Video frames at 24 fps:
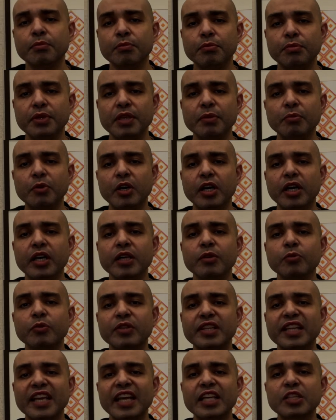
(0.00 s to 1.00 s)
BMI
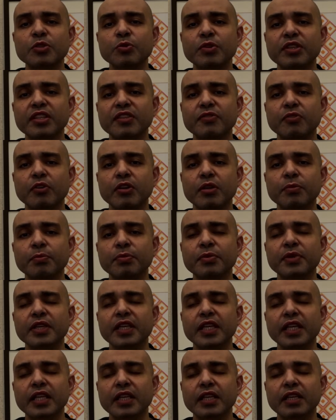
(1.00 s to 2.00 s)
was actually developed
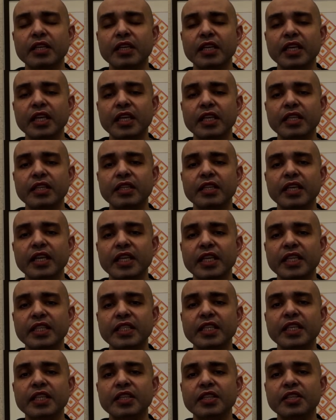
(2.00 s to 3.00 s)
in the
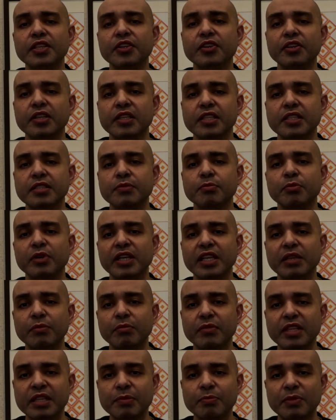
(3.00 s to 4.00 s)
1830s by a
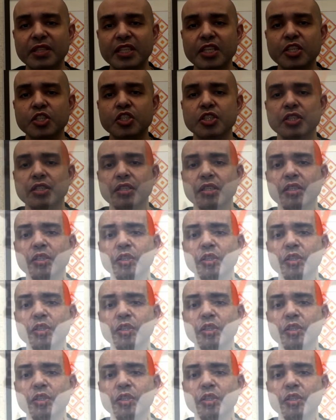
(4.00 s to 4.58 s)
mathematician,